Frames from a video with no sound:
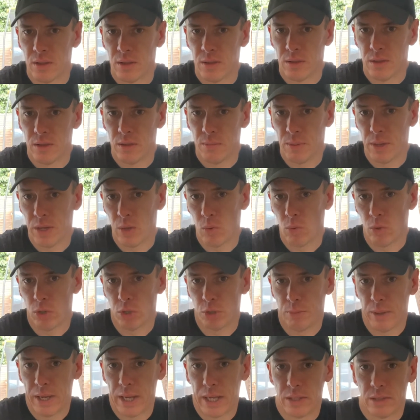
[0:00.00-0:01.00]
the big watch
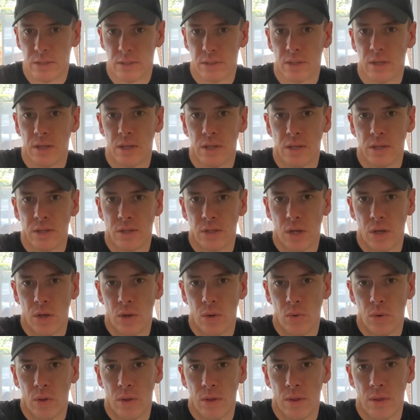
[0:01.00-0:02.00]
bands.
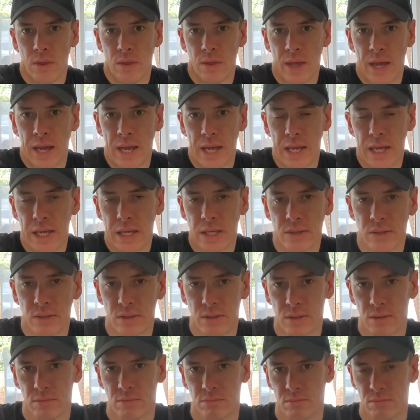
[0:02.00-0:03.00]
So that is